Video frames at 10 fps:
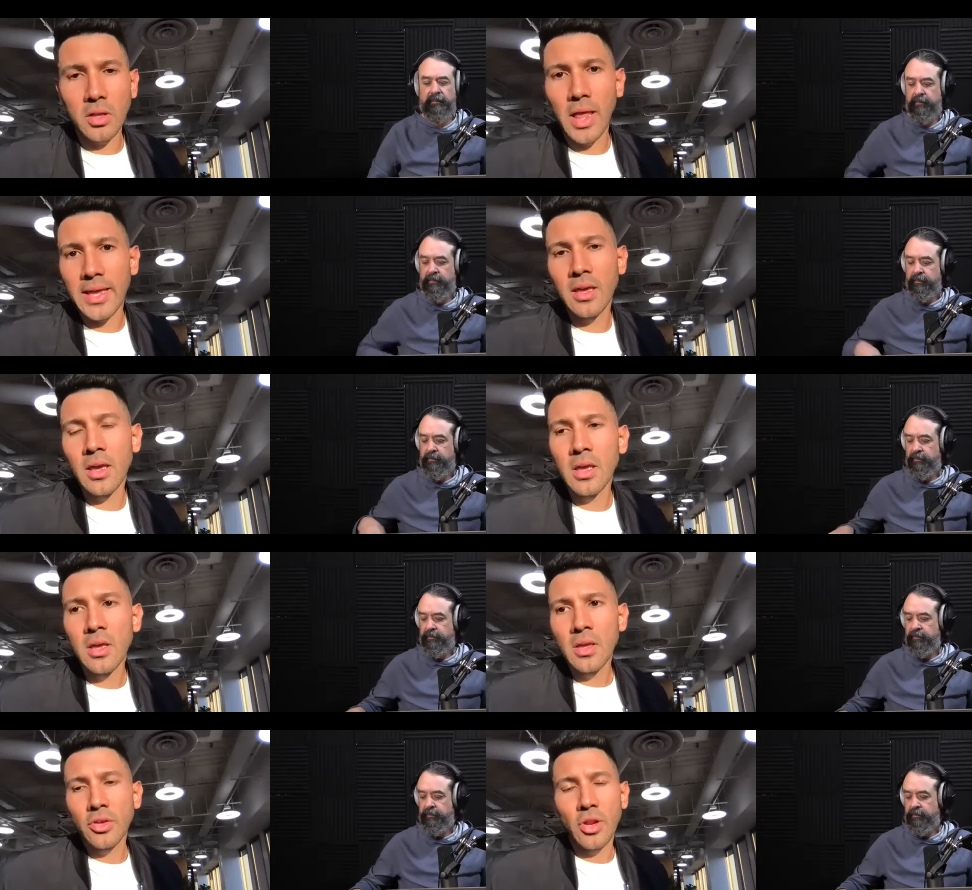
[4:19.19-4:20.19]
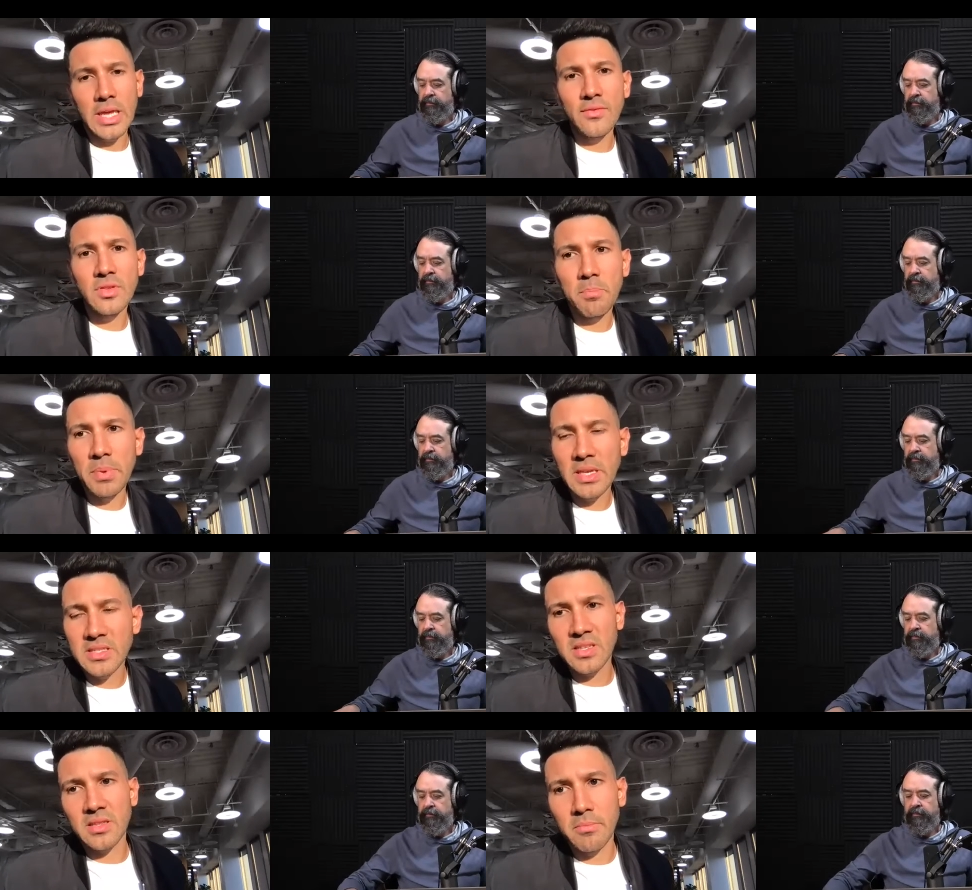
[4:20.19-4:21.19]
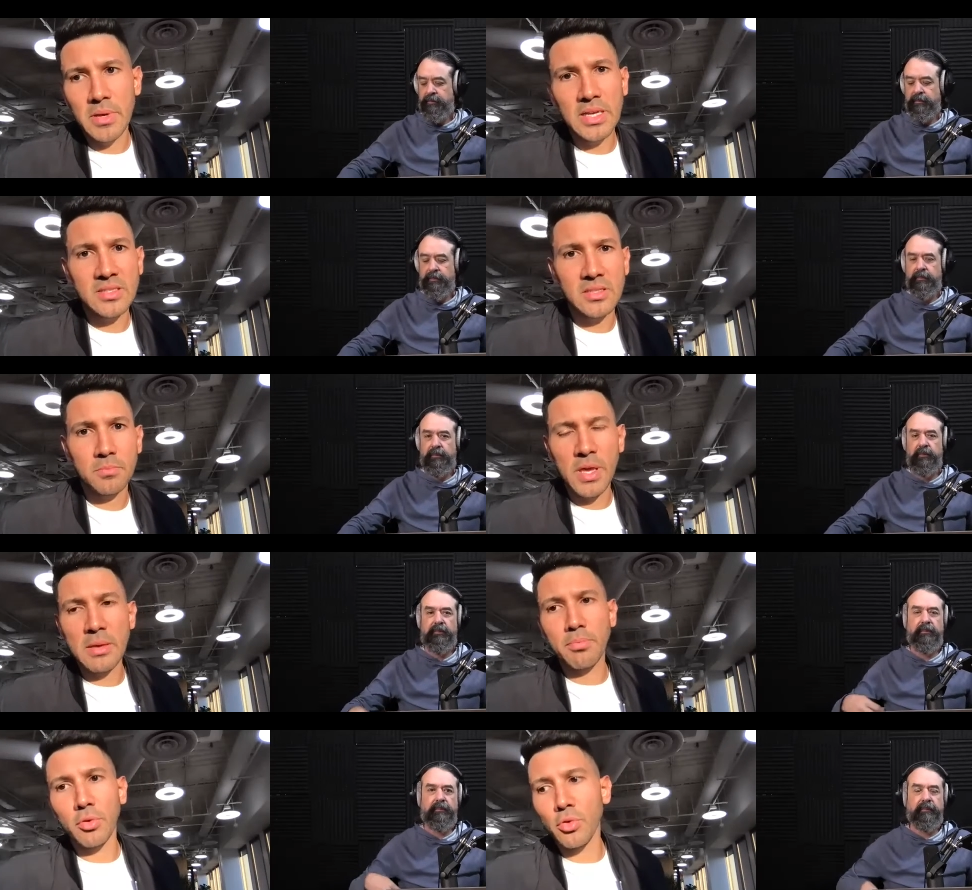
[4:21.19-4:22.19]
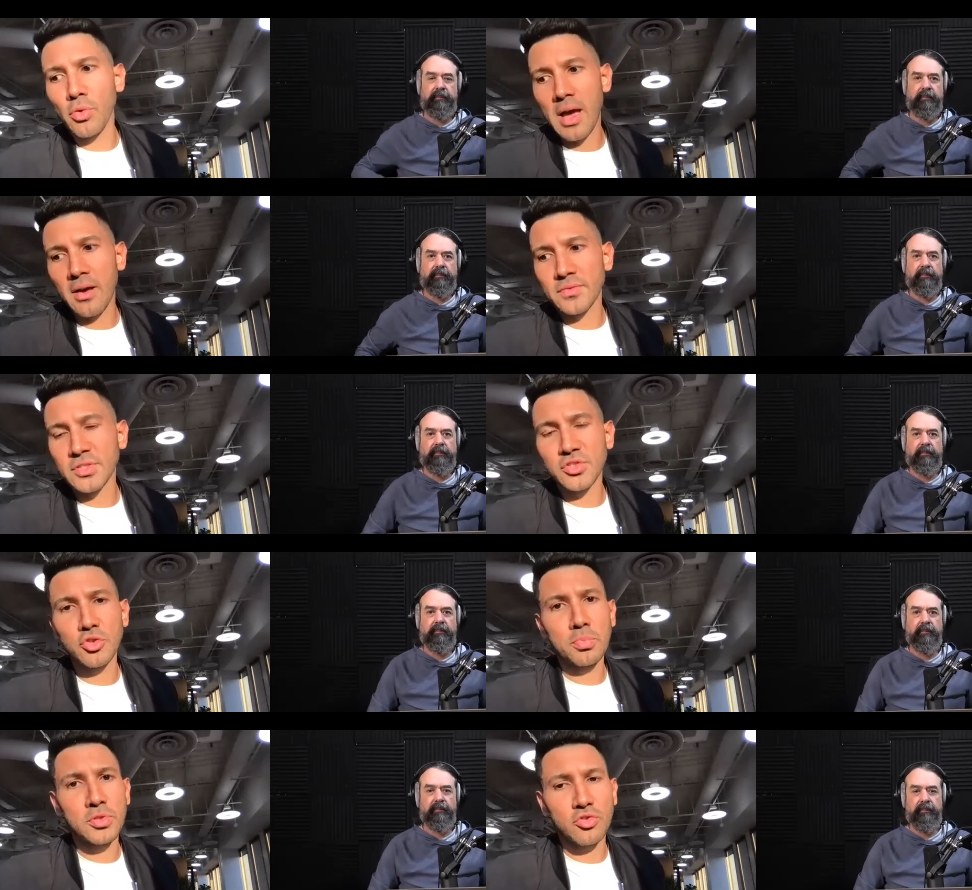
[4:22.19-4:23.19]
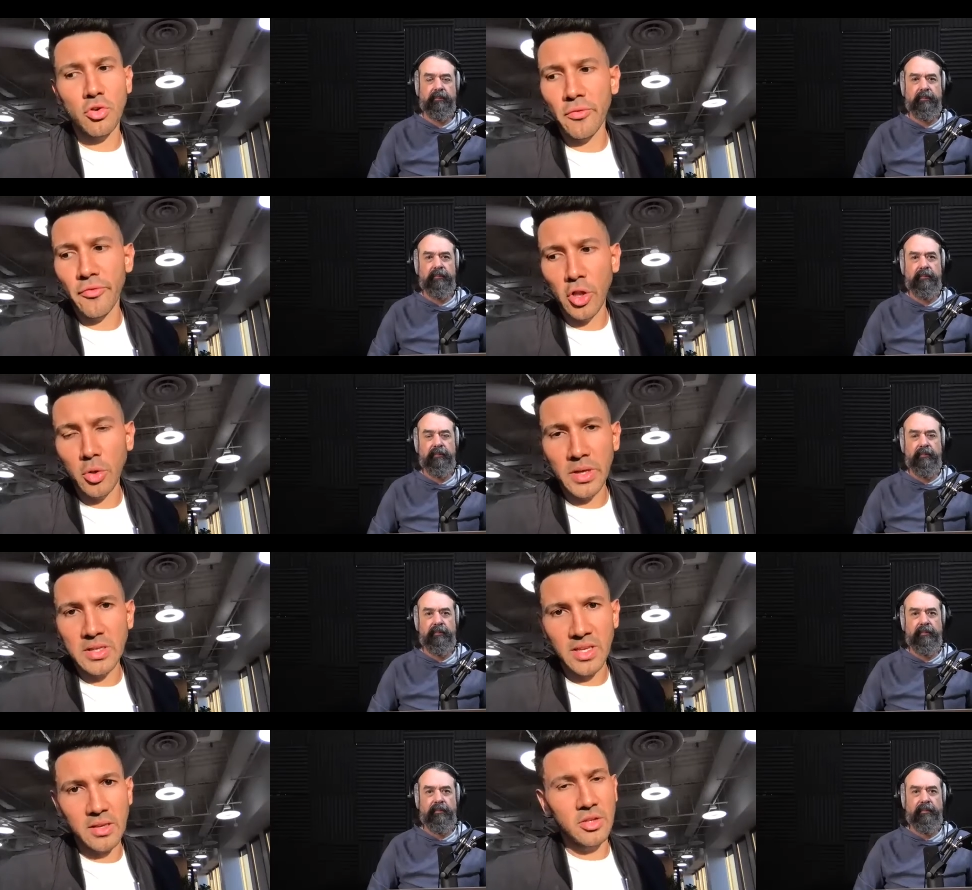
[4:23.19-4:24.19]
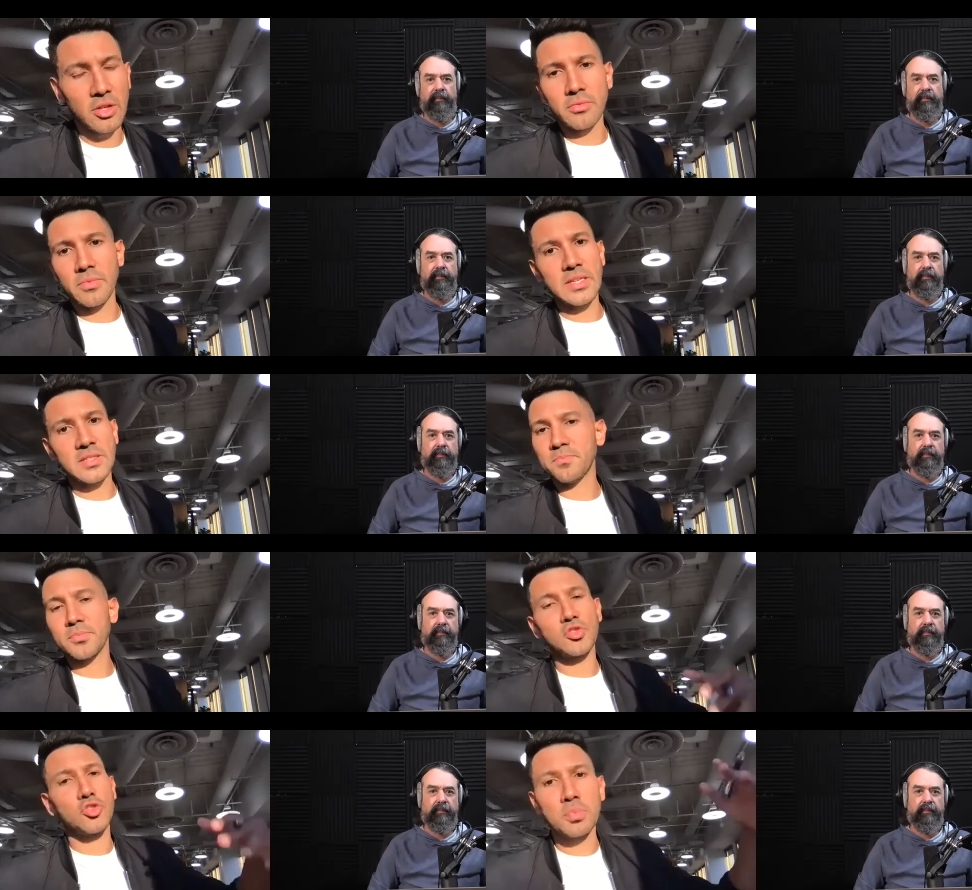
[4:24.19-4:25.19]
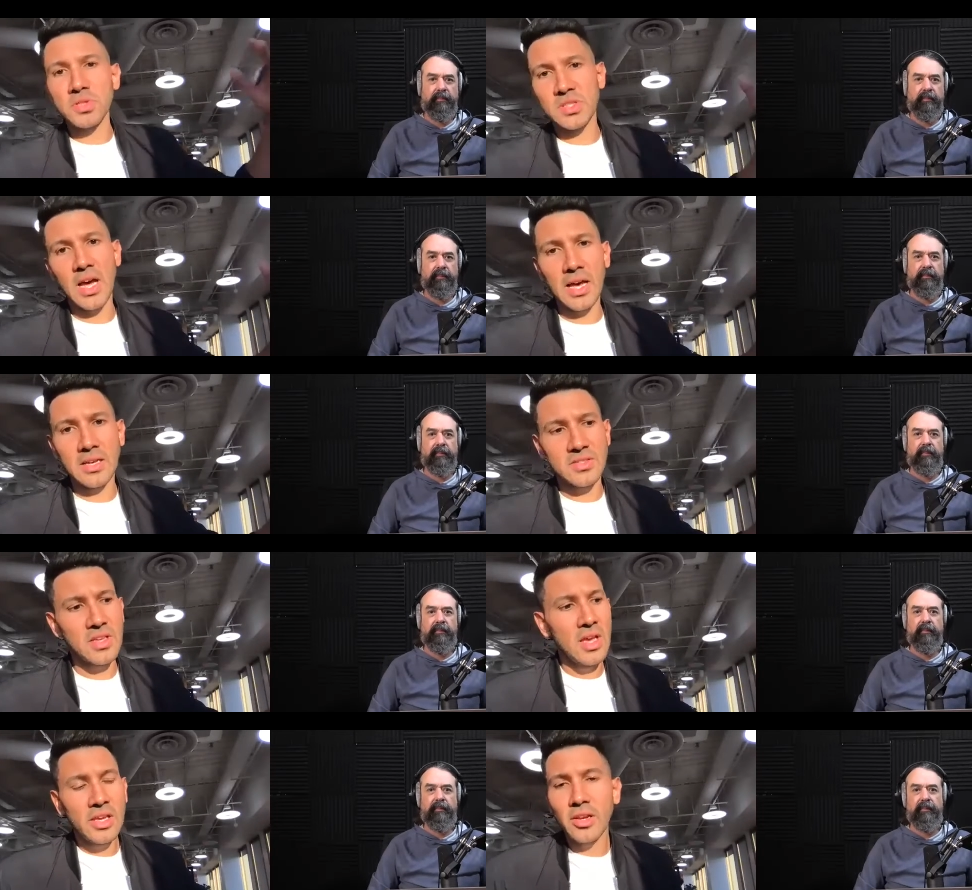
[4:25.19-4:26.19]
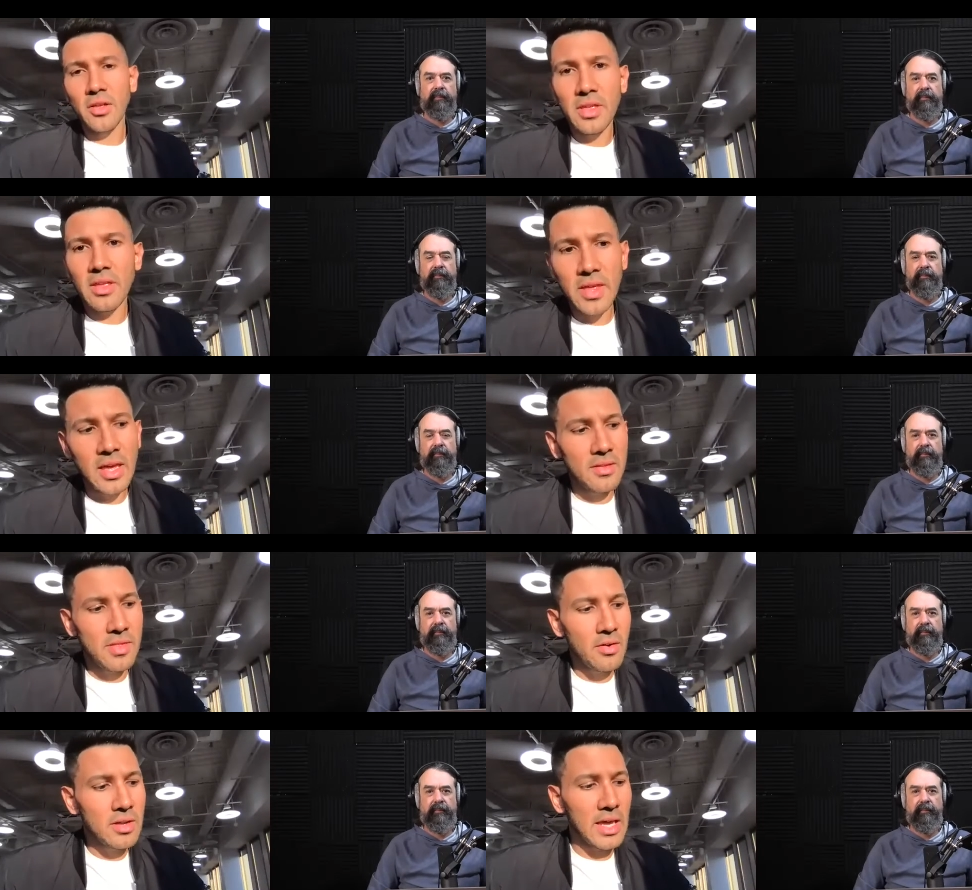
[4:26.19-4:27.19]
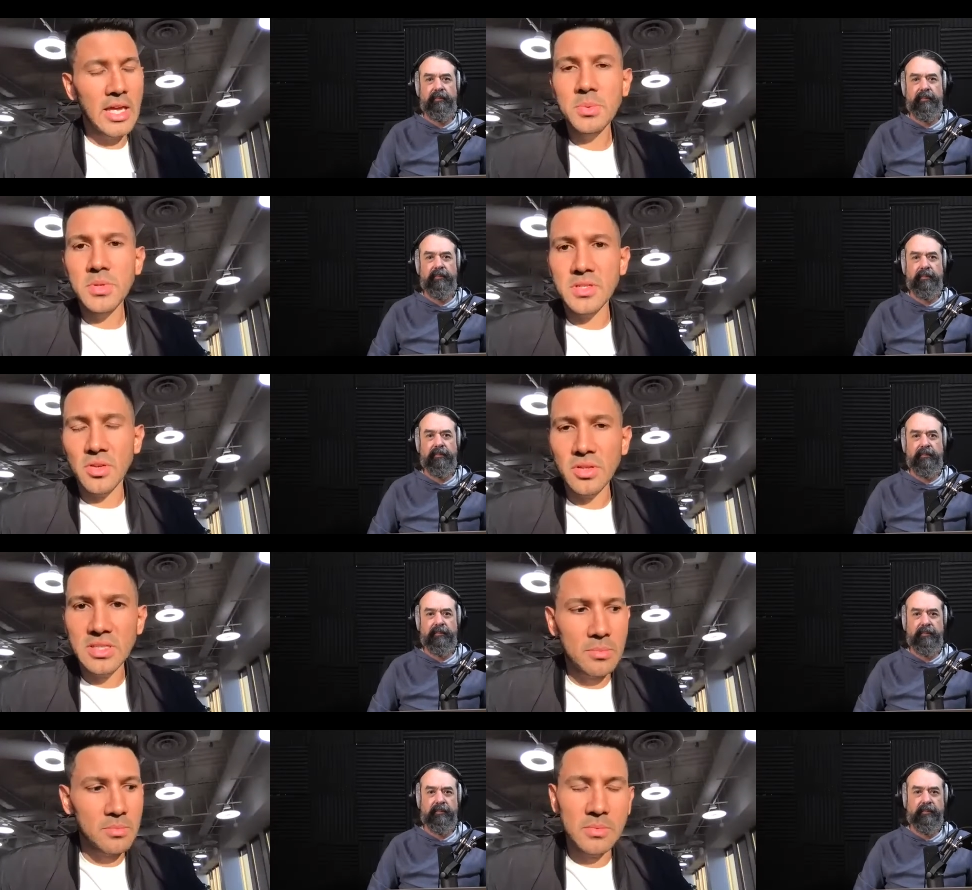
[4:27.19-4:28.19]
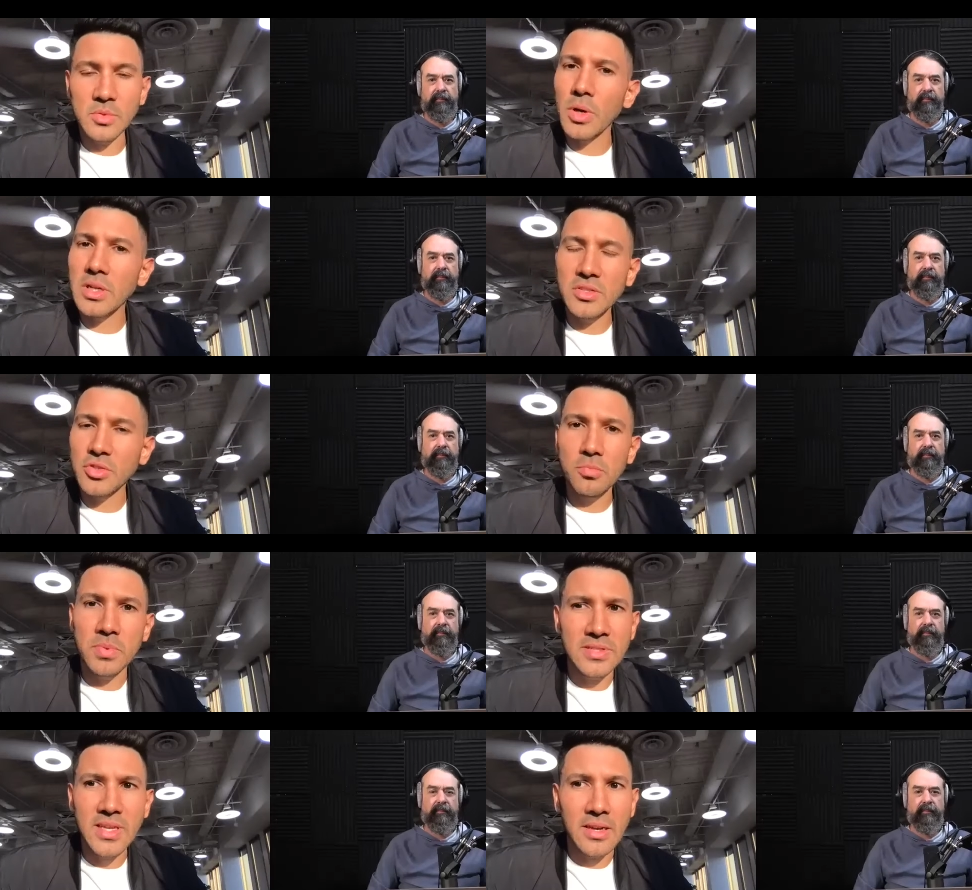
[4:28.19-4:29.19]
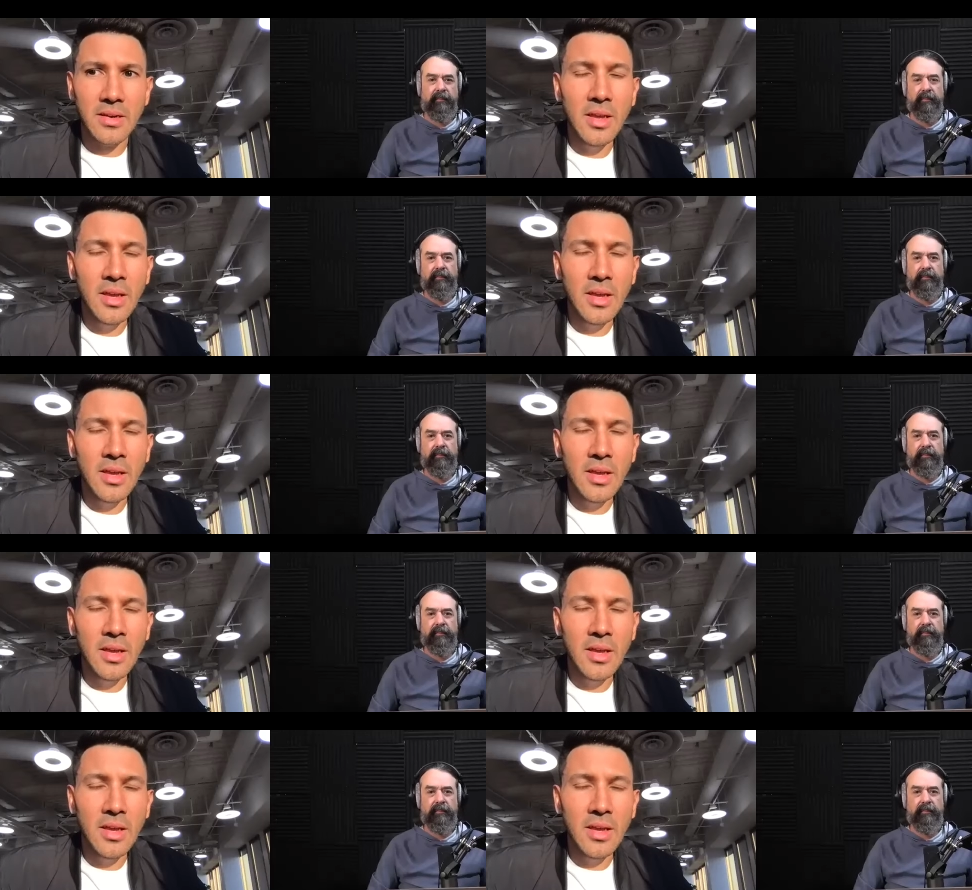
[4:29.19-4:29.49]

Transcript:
Speaker 1: Like, you know, even the biggest and the best people who have super strong followings, like, you know, these superstars, you know, th- their, their engagement is only sometimes one to 2%